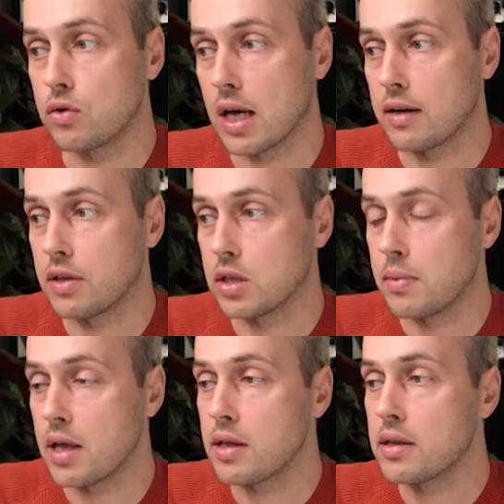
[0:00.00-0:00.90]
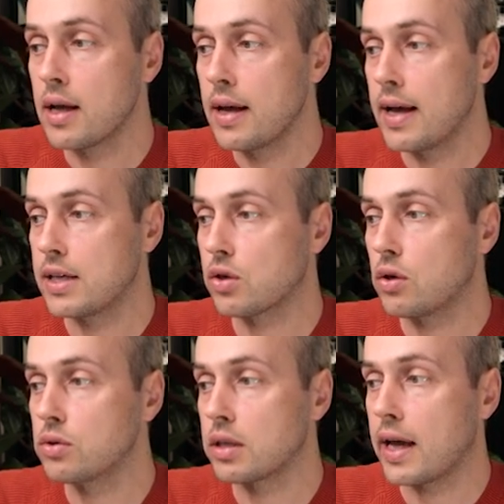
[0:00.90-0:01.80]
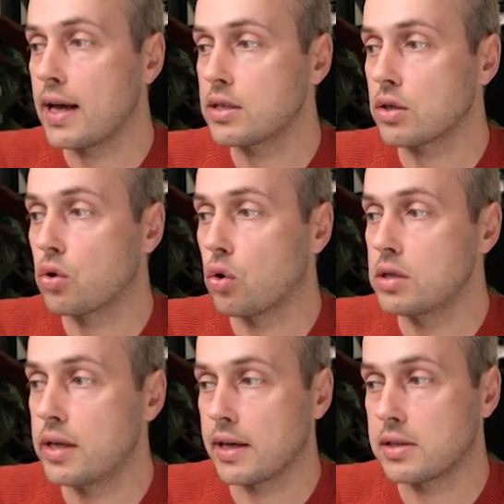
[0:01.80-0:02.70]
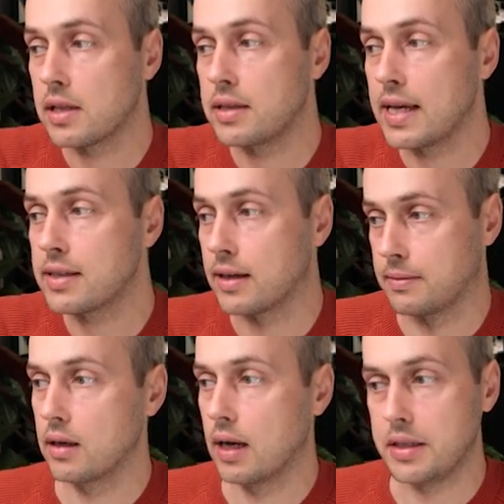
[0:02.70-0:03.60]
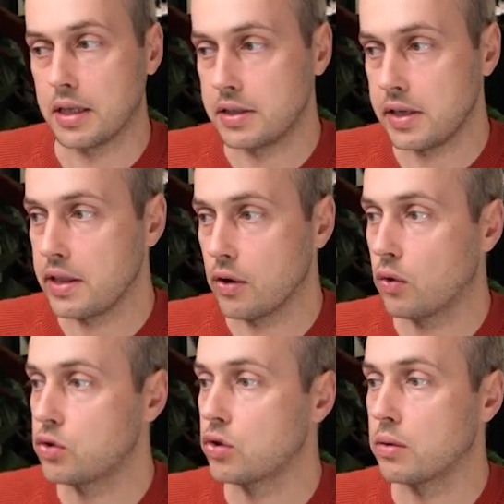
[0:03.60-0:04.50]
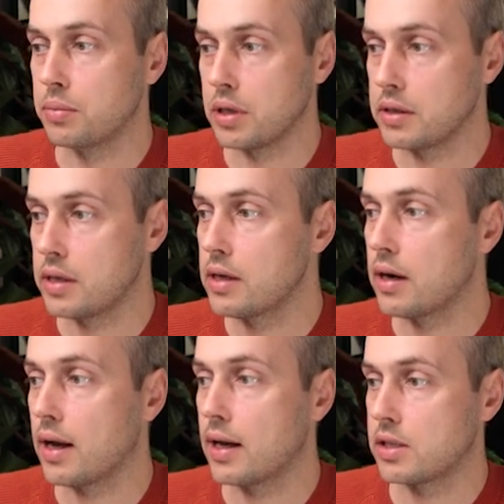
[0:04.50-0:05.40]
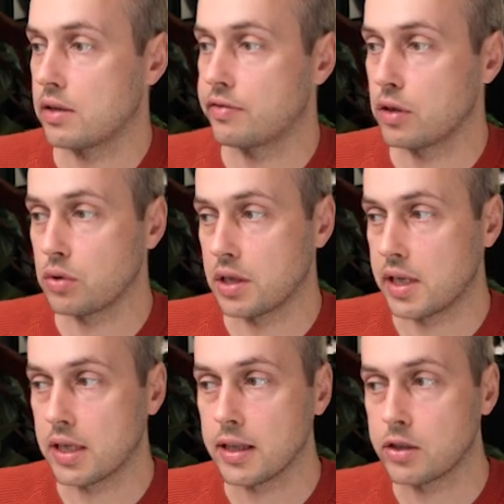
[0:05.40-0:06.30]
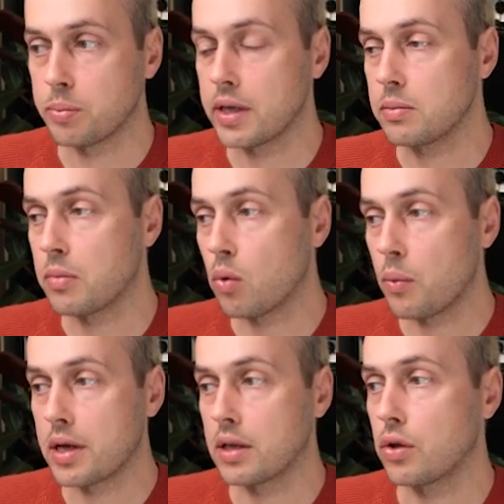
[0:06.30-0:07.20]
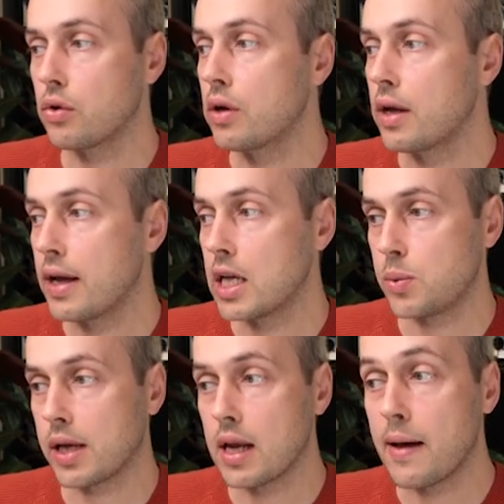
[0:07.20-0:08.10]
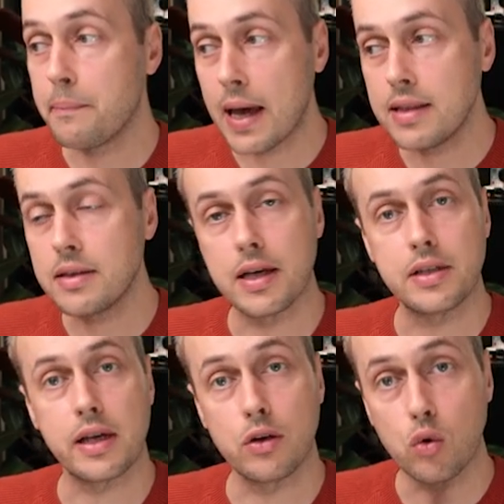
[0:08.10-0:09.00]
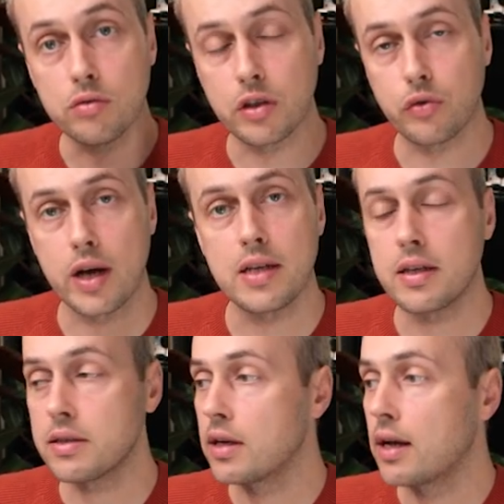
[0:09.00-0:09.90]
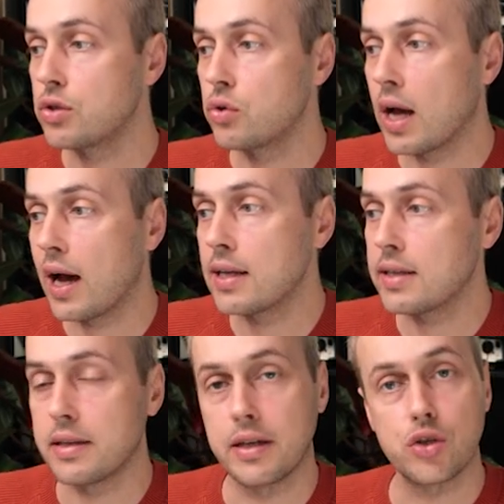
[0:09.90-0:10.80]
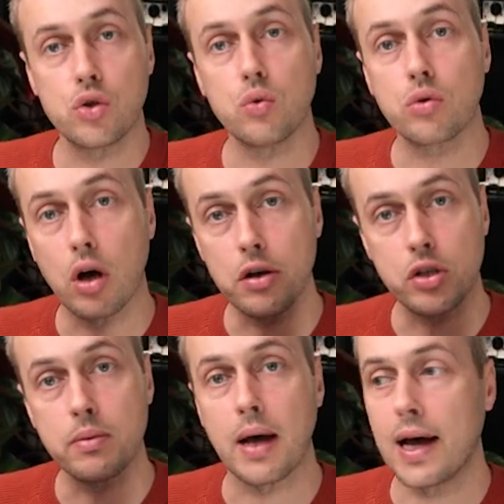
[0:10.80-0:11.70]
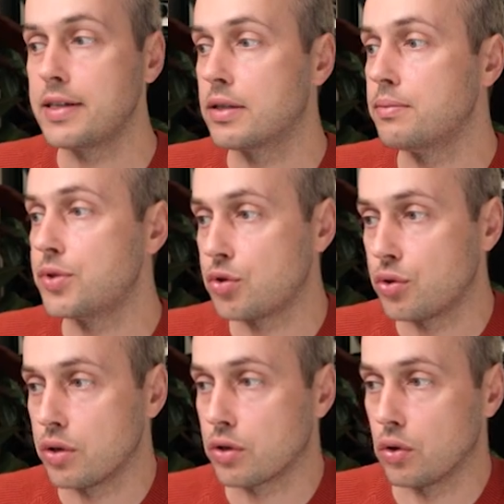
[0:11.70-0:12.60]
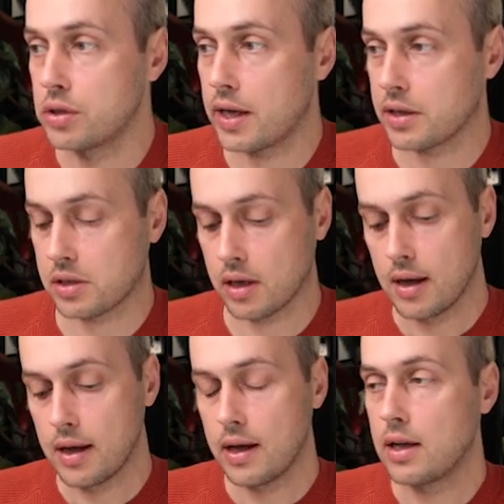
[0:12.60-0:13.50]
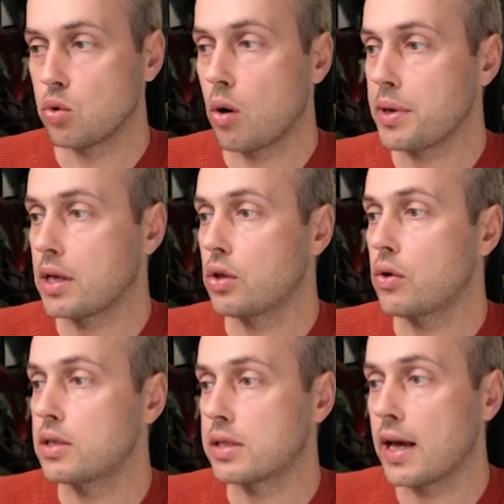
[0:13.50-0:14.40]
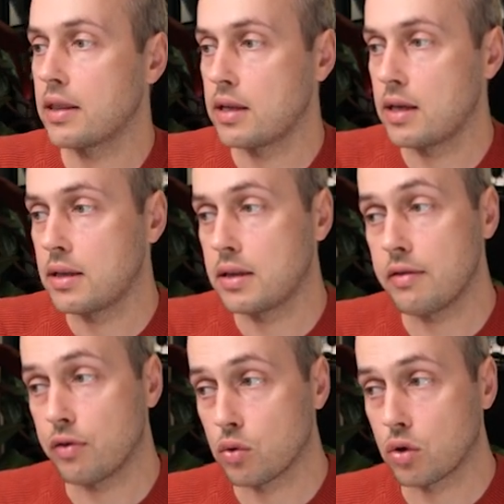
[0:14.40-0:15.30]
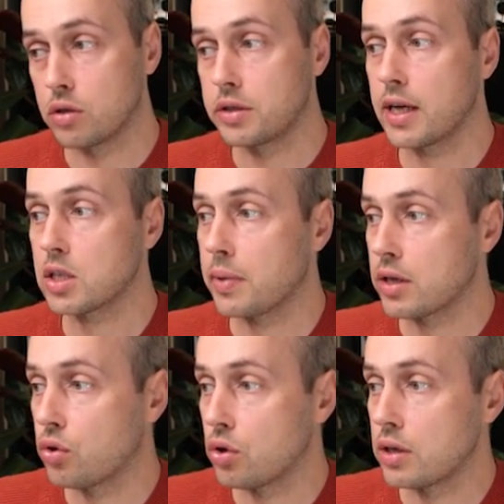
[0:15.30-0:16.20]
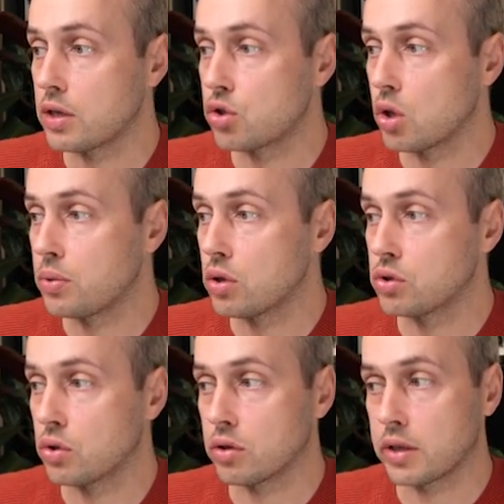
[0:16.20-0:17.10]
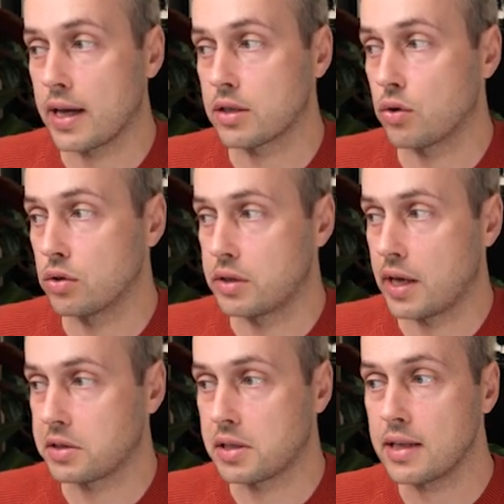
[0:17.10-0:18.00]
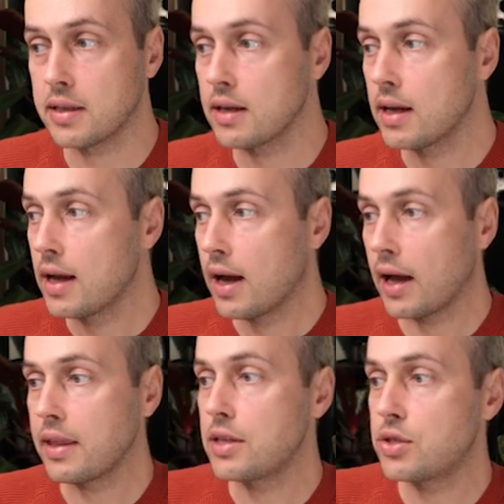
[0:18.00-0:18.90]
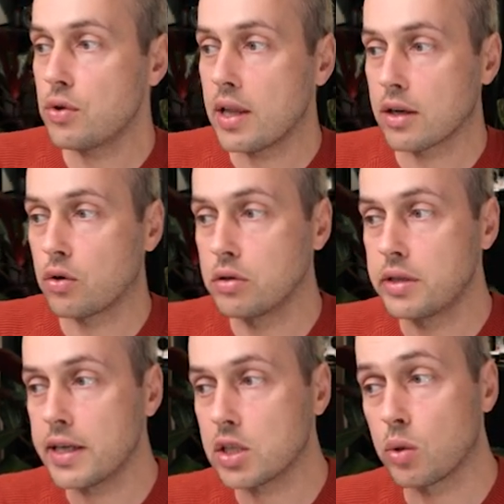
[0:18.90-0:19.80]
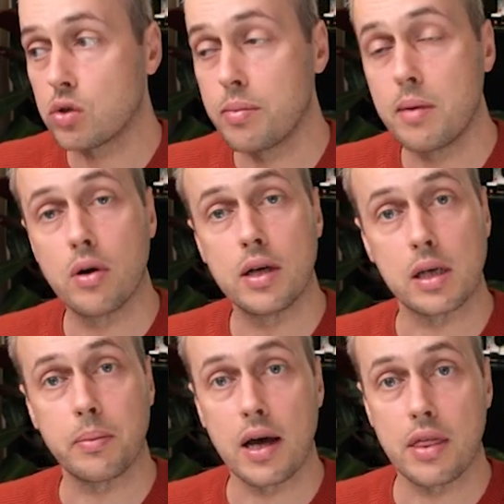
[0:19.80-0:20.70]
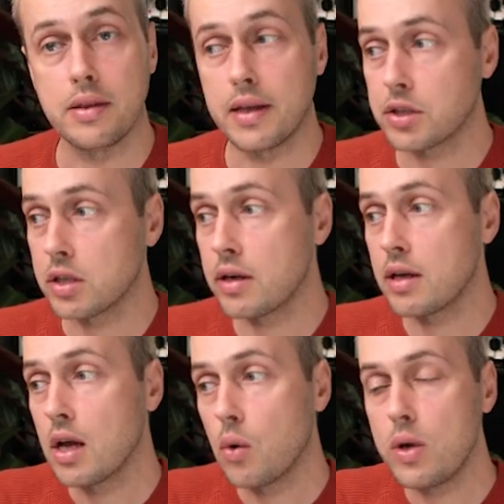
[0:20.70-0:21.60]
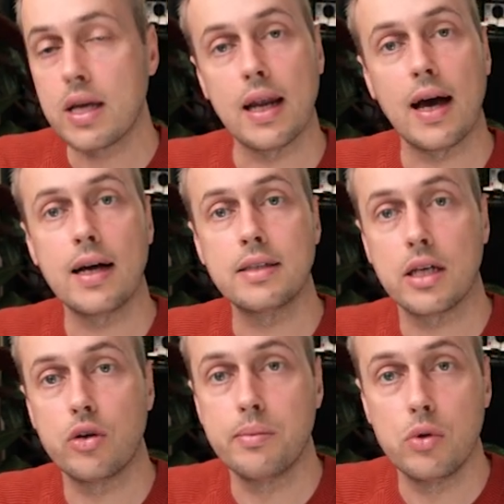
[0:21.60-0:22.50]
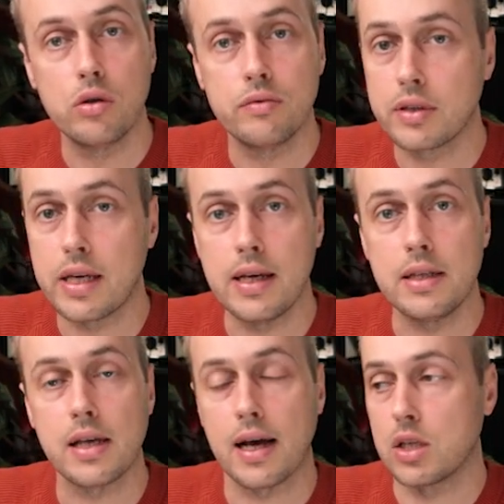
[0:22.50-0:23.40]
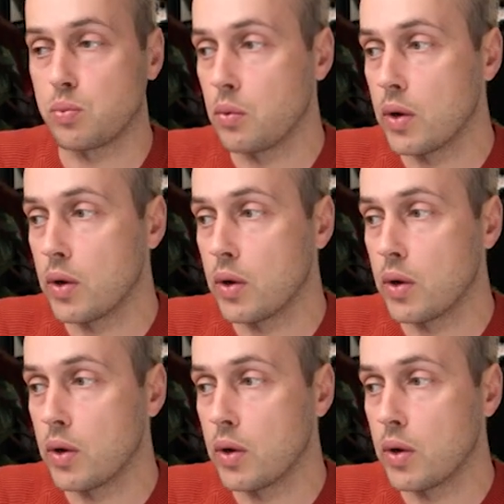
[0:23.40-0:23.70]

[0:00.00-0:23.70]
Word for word: views have this method. It's called get context data and you can see the autocomplete here has filled this in a little bit, but what we can do is we can amend this and override it to add additional custom items to the context. So what we can do is get the default context by calling super.getContextData, and then to that context, which remember is a Python dictionary, we can add and remove keys as we